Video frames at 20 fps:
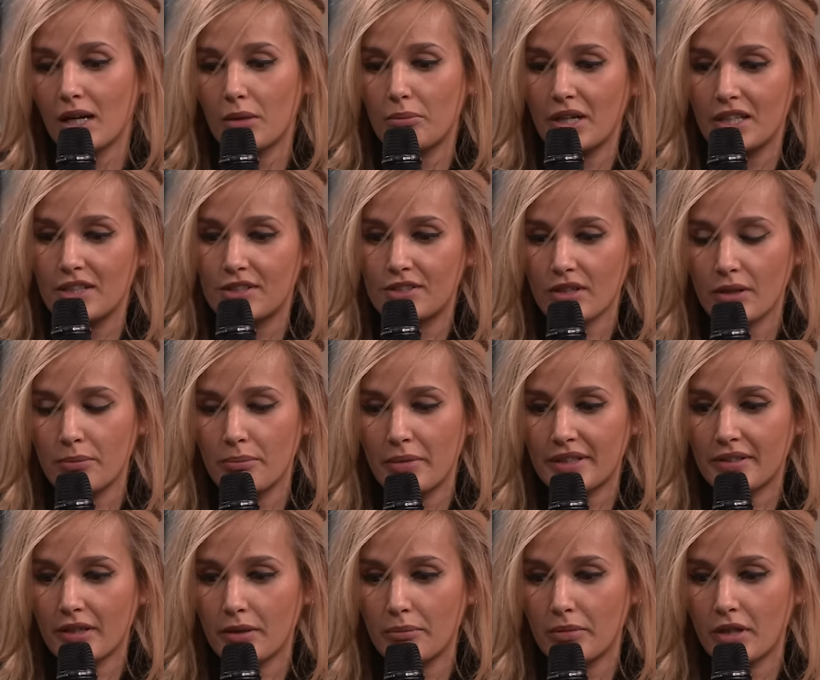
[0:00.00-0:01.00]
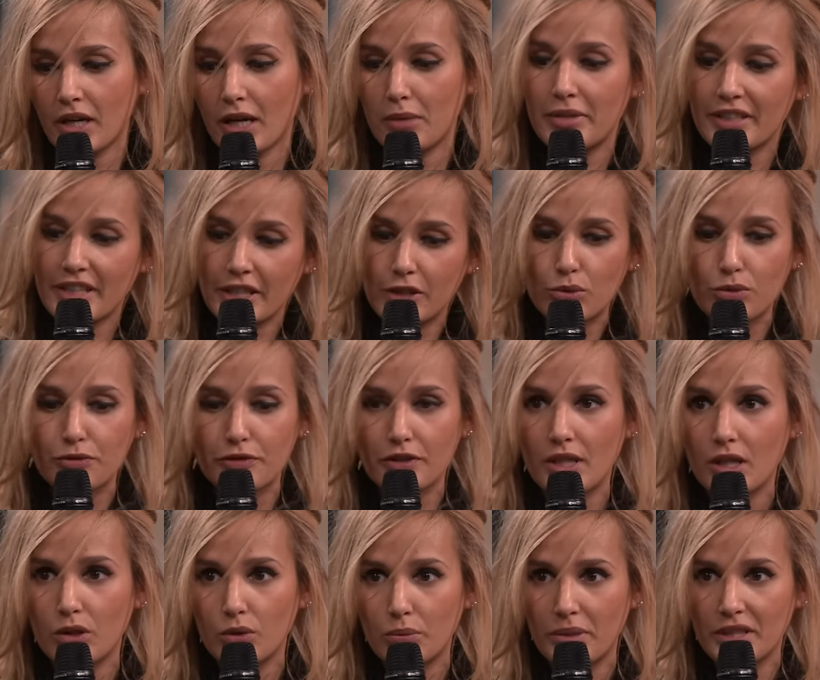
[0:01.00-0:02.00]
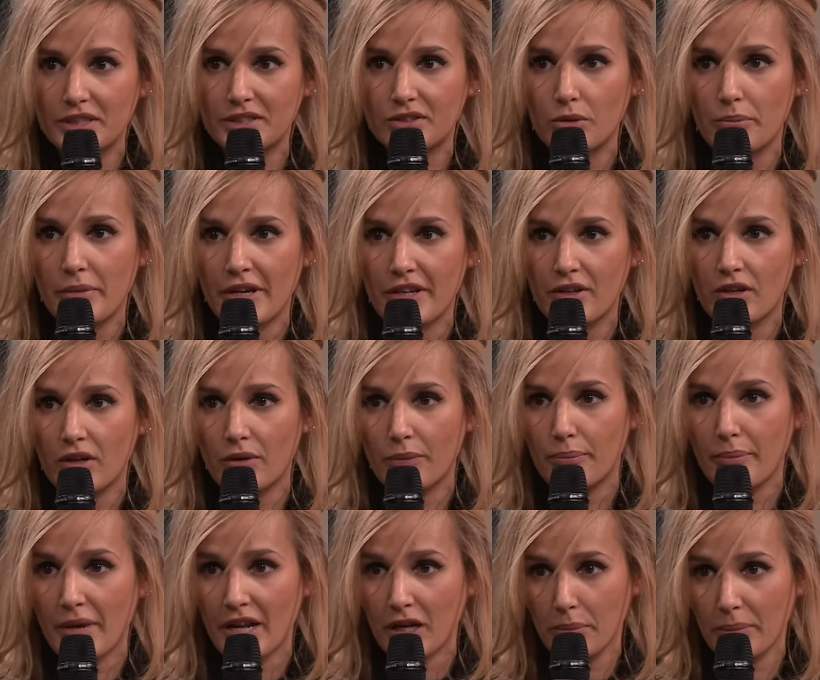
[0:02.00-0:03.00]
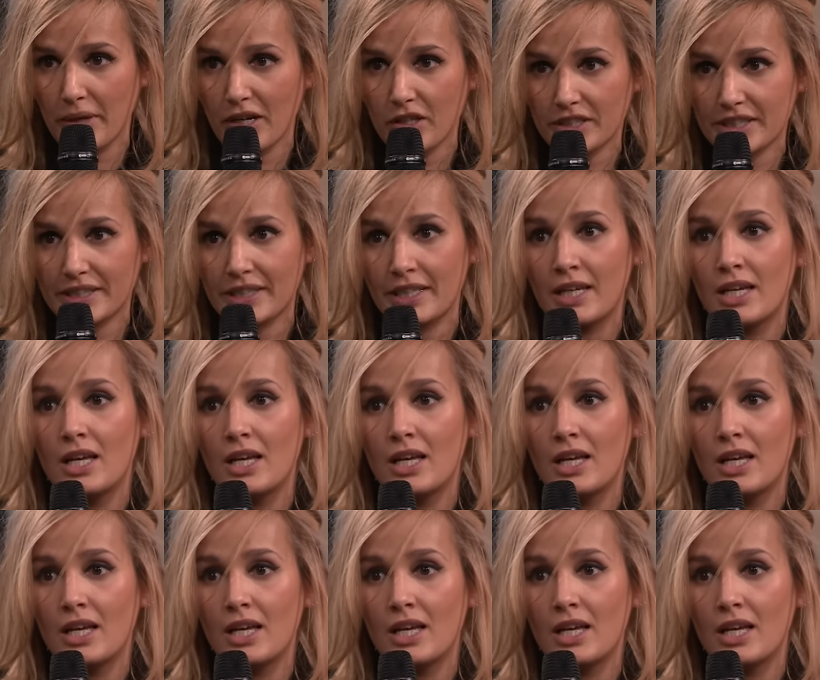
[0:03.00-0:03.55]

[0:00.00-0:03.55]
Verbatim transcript: Rabah is, I met him, Rabah Nait Oufella, who plays the main uh, male part.